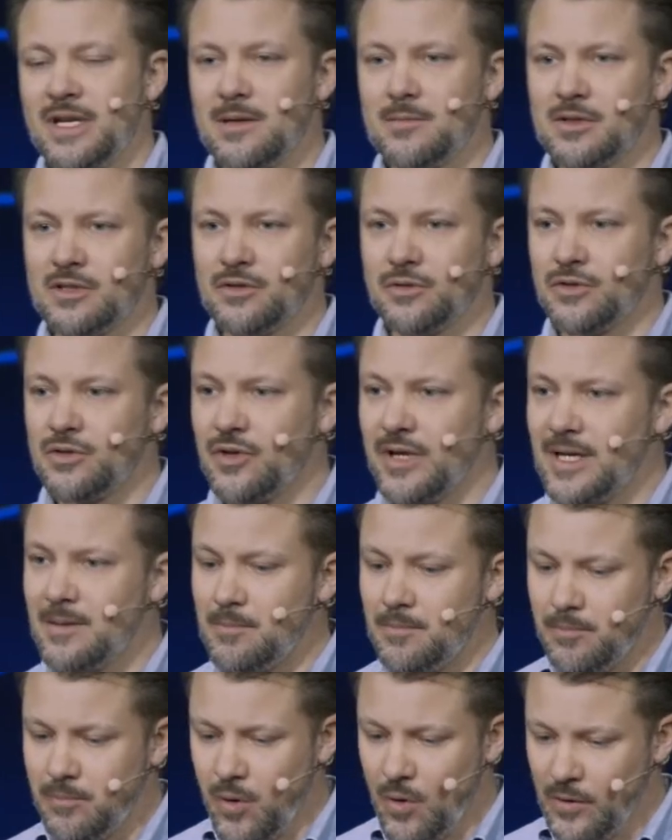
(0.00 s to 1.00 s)
able to
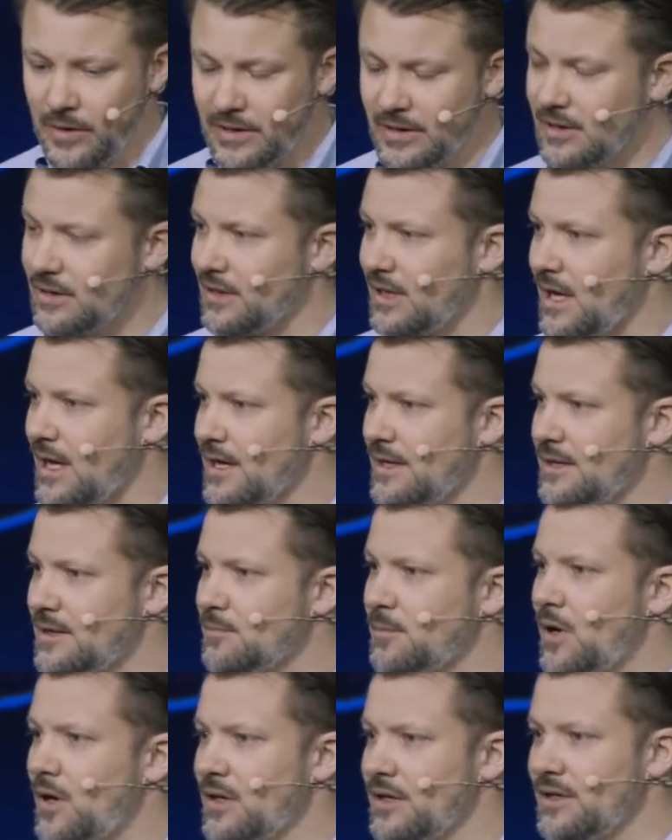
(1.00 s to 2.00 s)
drape point, line,
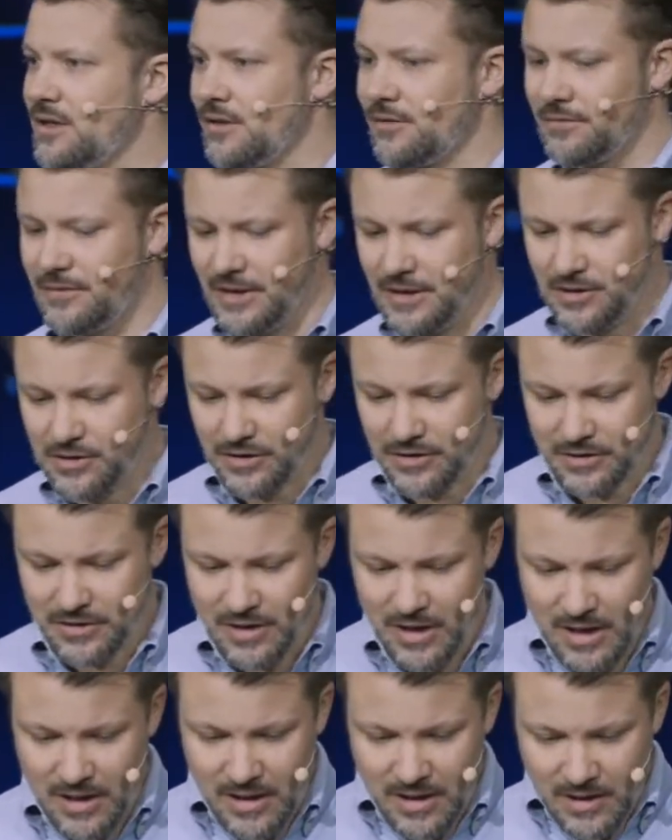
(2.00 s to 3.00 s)
and polygon features
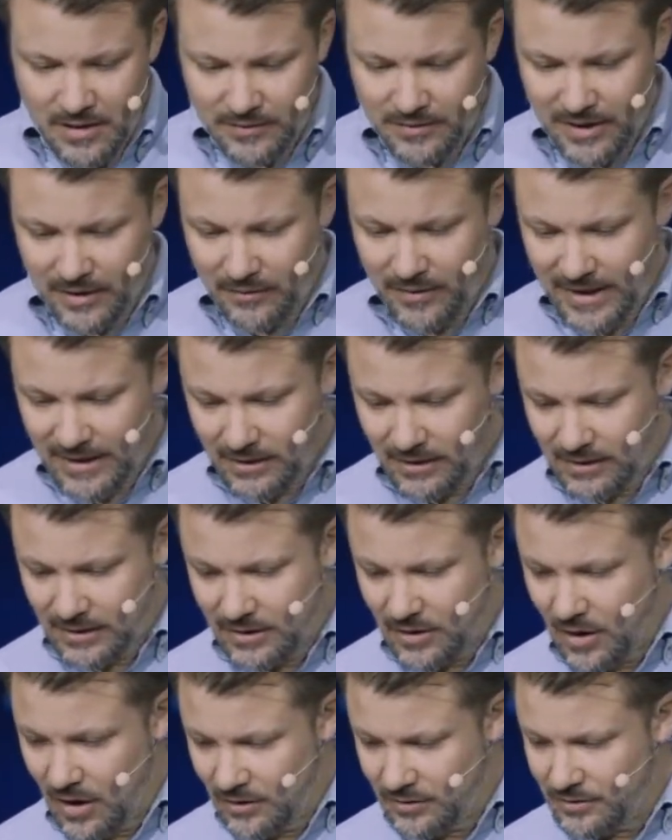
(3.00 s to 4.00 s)

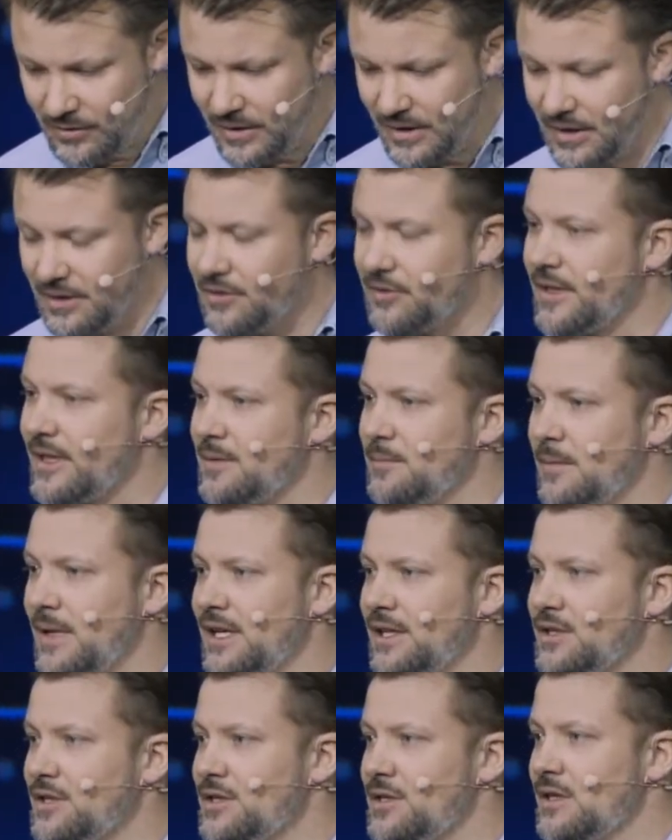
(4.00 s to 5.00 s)
directly onto the integrated
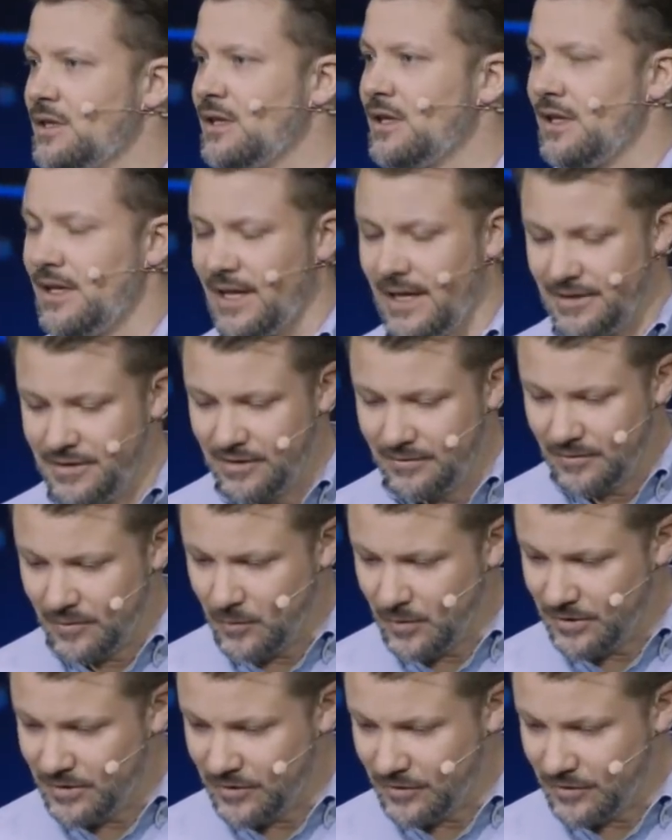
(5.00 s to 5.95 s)
mesh as if it was